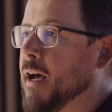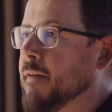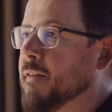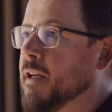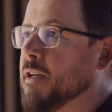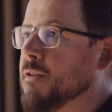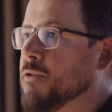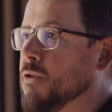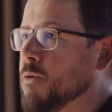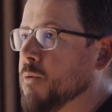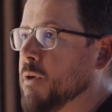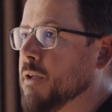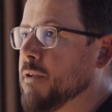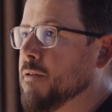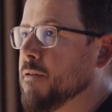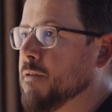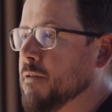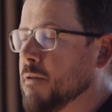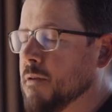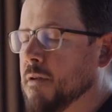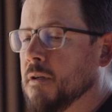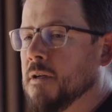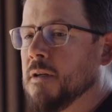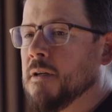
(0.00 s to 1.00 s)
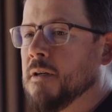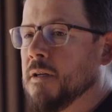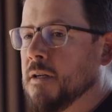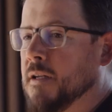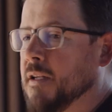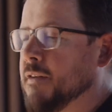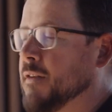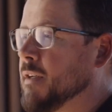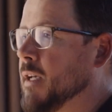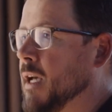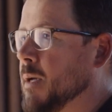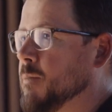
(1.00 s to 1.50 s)
how they do it,
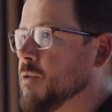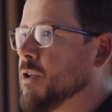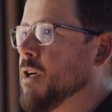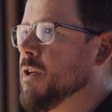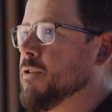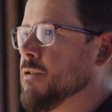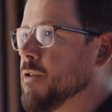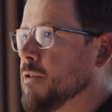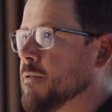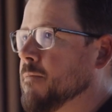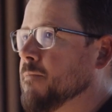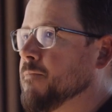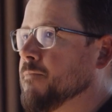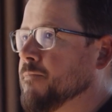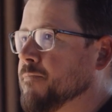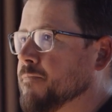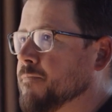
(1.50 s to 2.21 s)
is a game changer.